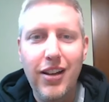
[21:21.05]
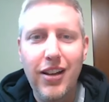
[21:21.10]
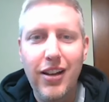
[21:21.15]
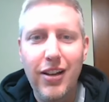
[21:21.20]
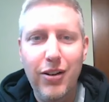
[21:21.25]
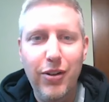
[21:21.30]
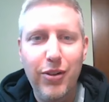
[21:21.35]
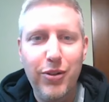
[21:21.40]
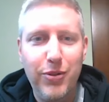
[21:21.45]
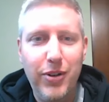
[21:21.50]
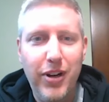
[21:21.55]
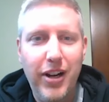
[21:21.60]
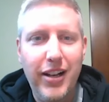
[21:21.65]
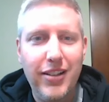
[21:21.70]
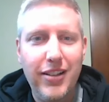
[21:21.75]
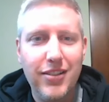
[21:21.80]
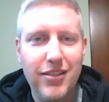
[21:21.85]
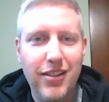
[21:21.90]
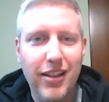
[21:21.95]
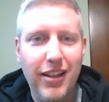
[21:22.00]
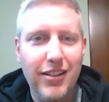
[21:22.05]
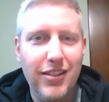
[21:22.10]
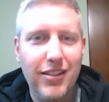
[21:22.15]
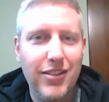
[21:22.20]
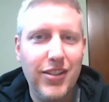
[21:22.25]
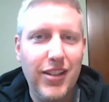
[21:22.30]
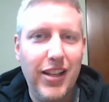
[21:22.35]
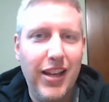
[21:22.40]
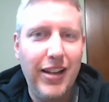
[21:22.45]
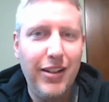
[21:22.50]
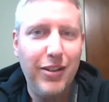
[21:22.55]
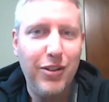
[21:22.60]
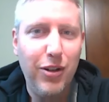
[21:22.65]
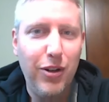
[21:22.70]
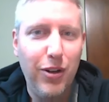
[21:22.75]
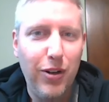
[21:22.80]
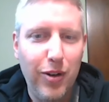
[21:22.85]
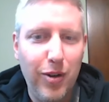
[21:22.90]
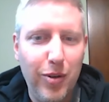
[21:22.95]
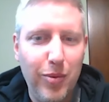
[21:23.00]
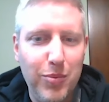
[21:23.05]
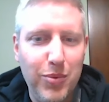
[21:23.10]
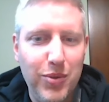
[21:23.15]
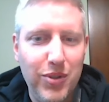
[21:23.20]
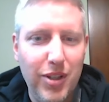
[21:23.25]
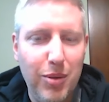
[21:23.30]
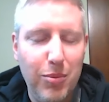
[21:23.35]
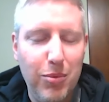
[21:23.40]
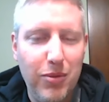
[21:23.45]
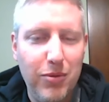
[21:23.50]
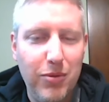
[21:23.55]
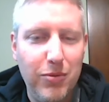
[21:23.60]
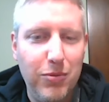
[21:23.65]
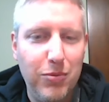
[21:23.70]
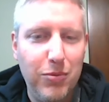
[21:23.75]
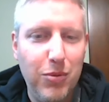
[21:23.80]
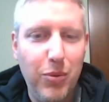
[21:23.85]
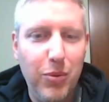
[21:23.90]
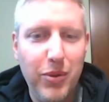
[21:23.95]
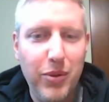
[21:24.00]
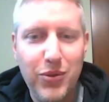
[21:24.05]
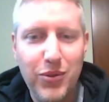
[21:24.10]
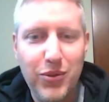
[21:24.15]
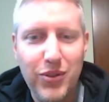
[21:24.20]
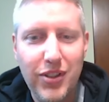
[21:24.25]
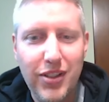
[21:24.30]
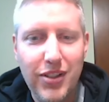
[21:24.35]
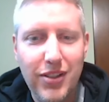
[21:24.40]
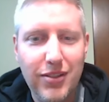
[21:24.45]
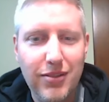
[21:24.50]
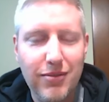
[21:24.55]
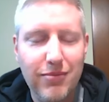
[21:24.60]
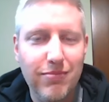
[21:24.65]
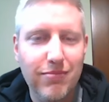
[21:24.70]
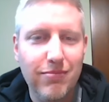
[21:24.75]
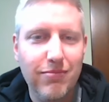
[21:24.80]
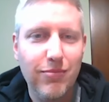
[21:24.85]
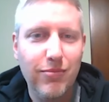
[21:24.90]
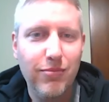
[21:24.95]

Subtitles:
and all the rest, like does that curb some of what we've seen